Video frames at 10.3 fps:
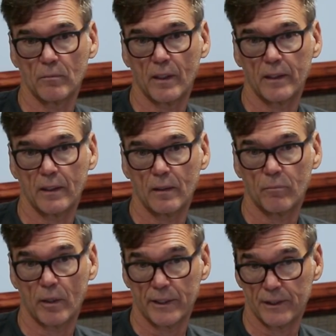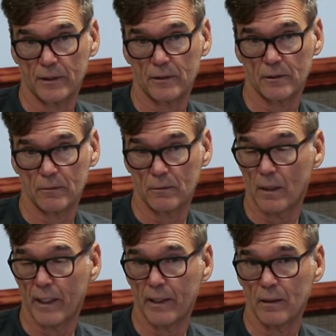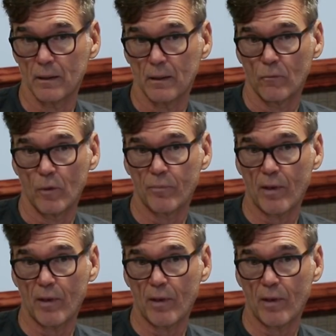might need braces, right? We